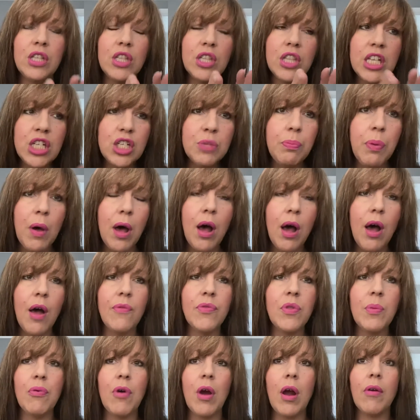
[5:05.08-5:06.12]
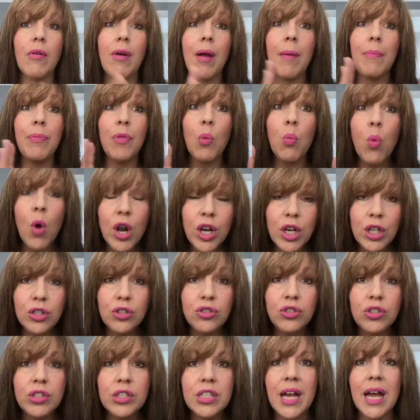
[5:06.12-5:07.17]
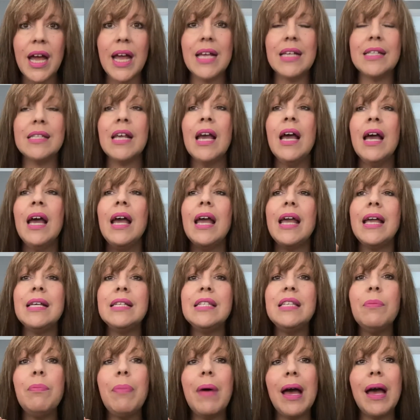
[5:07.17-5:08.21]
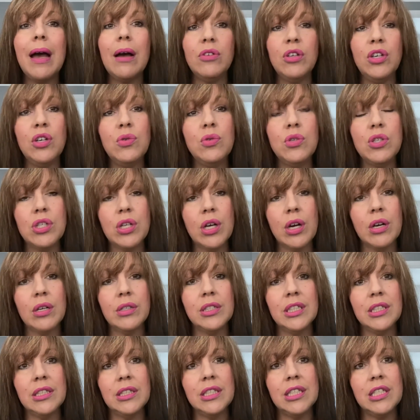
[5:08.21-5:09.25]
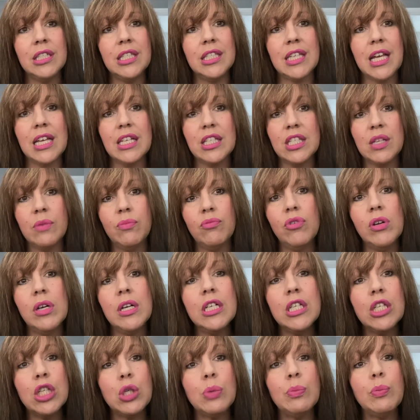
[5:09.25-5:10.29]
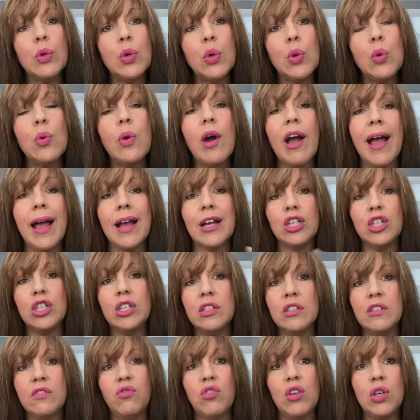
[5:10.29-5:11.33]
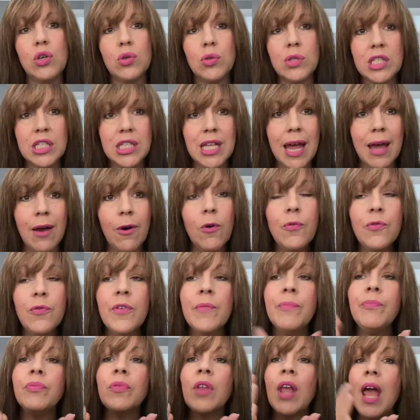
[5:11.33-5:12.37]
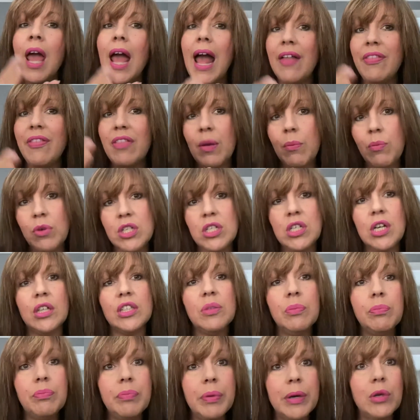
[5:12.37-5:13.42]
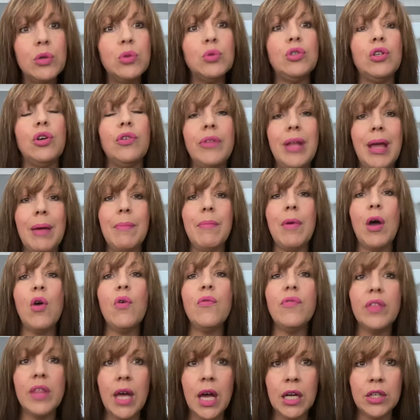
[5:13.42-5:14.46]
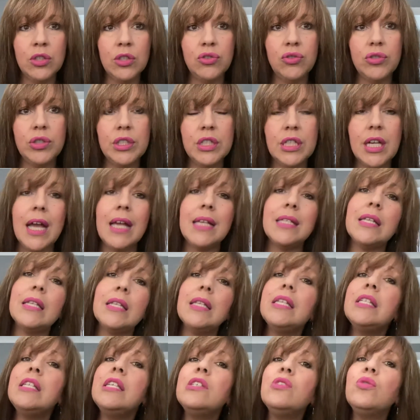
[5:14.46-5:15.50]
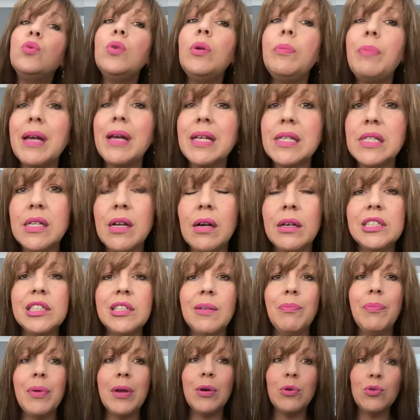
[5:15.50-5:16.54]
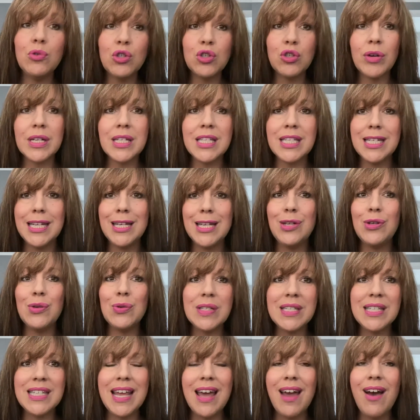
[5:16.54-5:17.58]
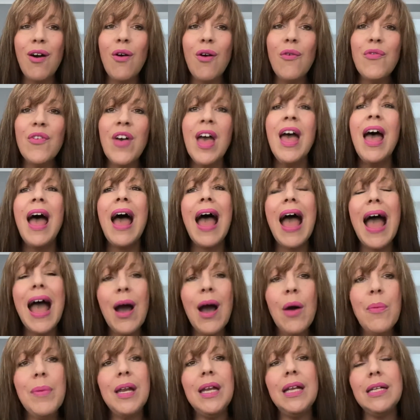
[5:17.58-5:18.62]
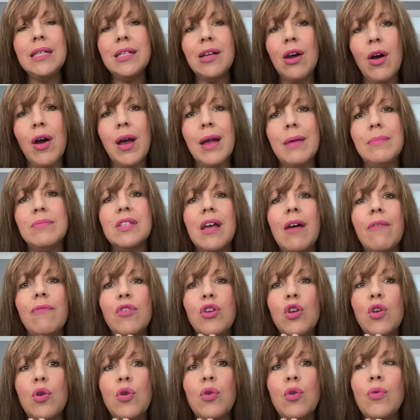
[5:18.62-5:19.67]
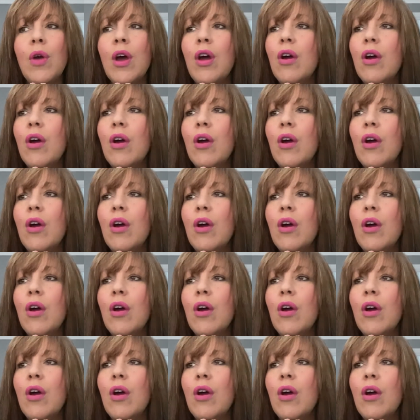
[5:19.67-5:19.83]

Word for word: this part of the program, the 100 days, is about you starting to set some really small actions for yourself and then we start to build on them over the 100 days. And this is all about starting to build trust in yourself. How many times have you